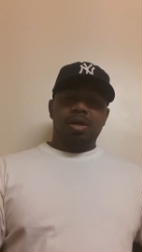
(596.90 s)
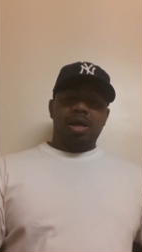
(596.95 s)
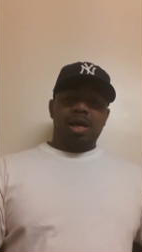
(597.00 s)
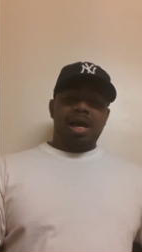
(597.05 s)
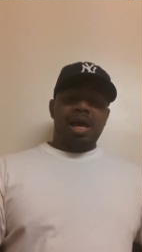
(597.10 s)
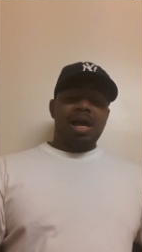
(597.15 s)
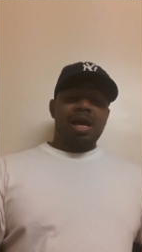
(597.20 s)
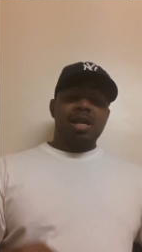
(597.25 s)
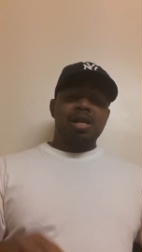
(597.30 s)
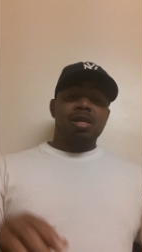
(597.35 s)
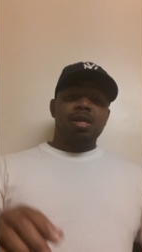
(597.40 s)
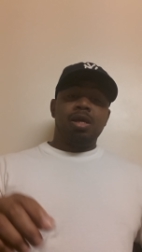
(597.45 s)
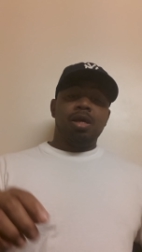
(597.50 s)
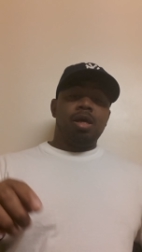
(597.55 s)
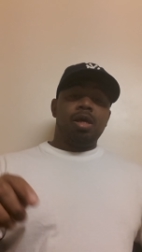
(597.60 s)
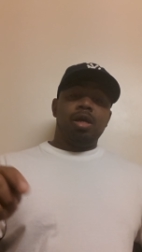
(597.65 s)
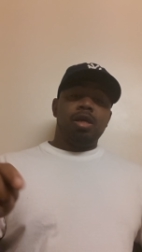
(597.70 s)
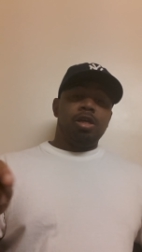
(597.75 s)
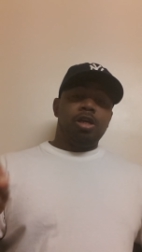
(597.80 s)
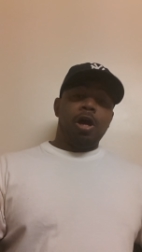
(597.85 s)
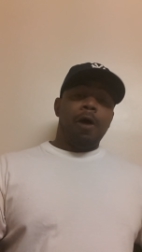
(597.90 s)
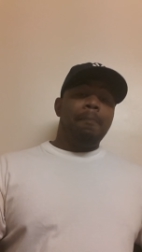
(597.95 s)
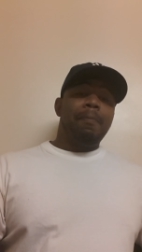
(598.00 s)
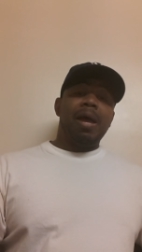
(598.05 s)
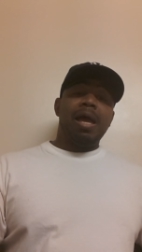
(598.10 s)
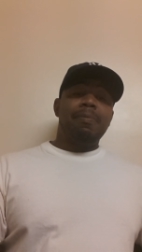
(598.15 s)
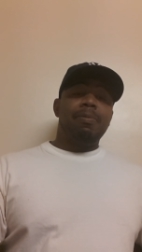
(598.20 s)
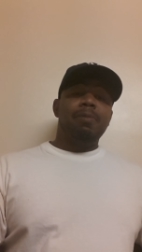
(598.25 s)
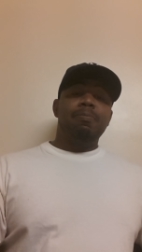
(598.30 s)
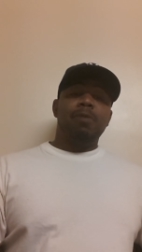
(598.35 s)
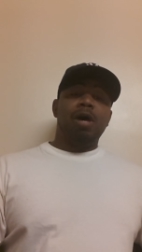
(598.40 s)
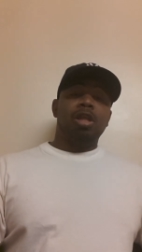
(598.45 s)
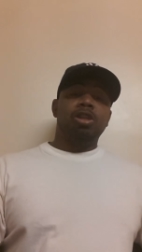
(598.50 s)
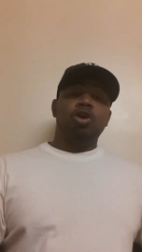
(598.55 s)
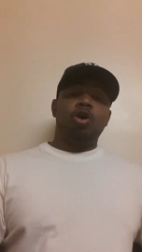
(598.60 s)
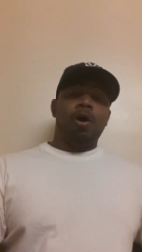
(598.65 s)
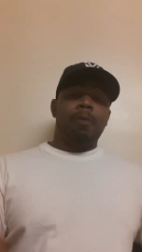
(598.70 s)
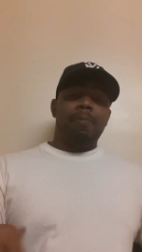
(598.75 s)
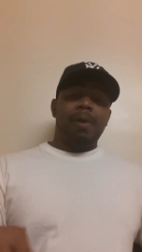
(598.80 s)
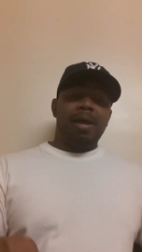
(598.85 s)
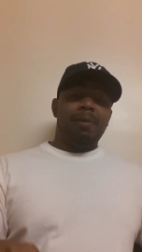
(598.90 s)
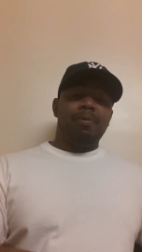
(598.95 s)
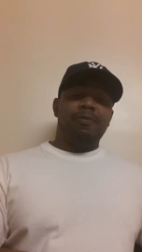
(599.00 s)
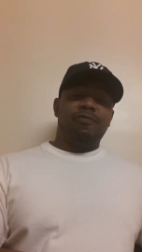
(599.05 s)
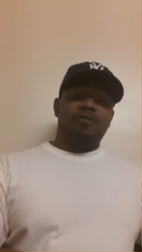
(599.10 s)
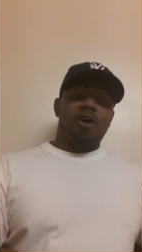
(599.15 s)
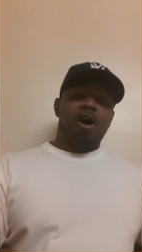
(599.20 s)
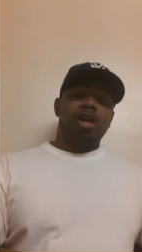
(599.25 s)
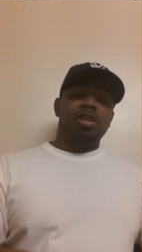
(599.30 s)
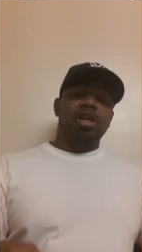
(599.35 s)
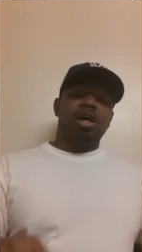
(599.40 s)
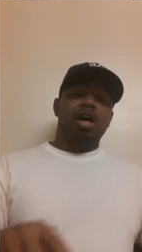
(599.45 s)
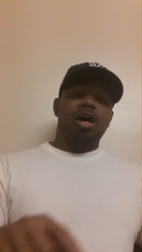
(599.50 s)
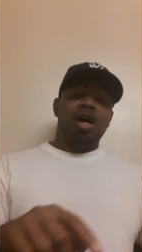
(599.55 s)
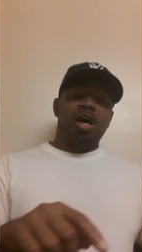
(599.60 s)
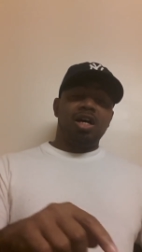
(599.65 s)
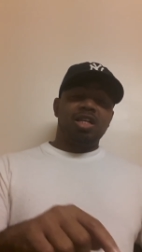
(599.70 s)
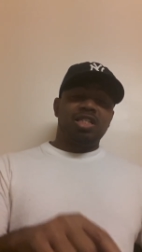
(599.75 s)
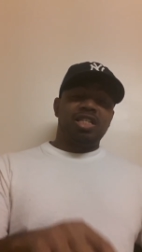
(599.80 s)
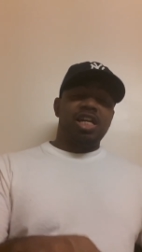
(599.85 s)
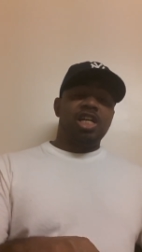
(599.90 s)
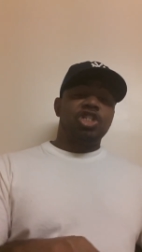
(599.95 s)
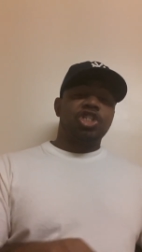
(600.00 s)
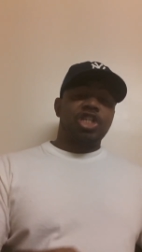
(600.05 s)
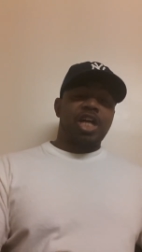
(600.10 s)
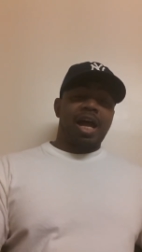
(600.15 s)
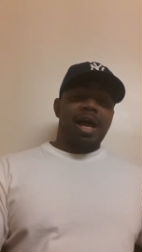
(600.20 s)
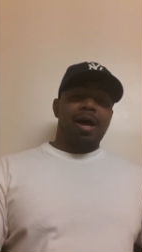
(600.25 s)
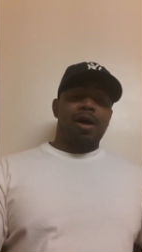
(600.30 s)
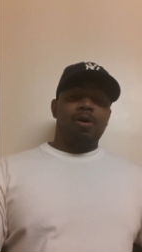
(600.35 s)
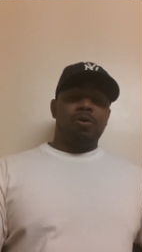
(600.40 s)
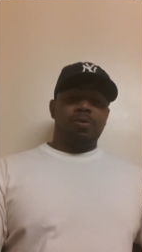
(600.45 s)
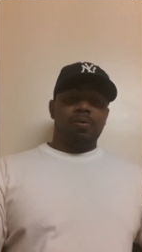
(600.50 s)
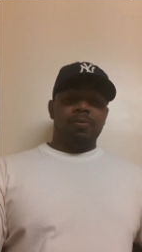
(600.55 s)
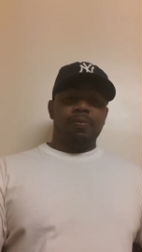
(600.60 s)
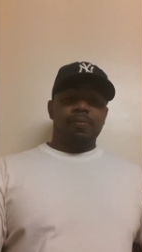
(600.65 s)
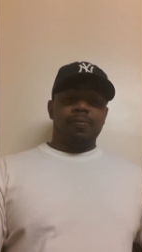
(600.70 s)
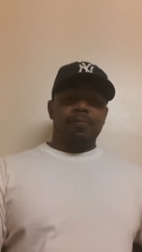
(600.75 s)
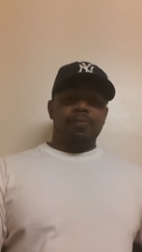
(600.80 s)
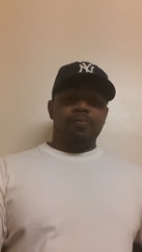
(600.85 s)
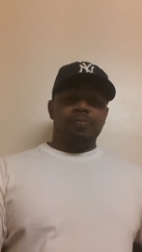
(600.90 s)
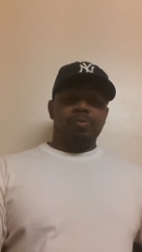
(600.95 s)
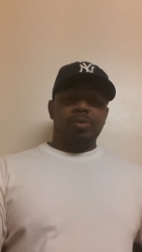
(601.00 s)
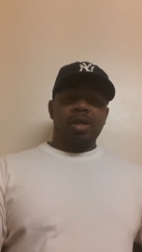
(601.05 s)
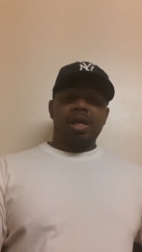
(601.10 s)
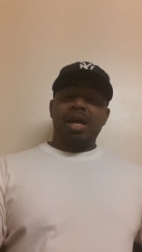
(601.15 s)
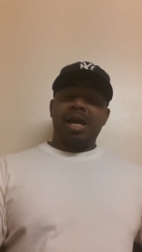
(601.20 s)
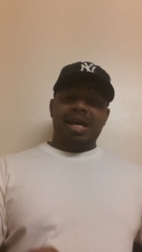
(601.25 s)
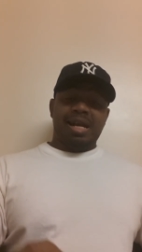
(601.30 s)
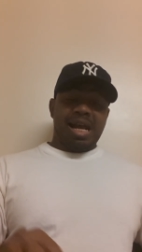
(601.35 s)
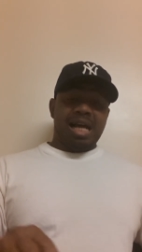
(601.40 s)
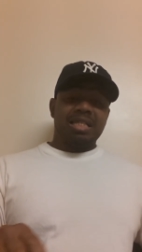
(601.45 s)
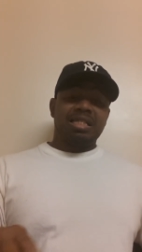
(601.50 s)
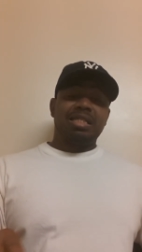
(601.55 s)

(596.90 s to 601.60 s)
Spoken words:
and your baby mother or baby father hugs their child, and that